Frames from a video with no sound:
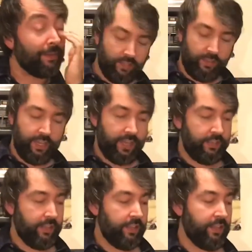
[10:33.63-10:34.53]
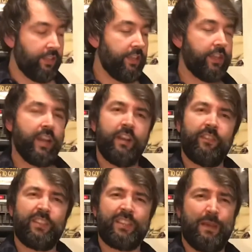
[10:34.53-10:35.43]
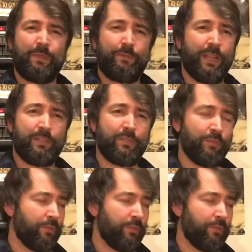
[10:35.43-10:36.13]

Oh yeah, and you can't really slap its bass at all.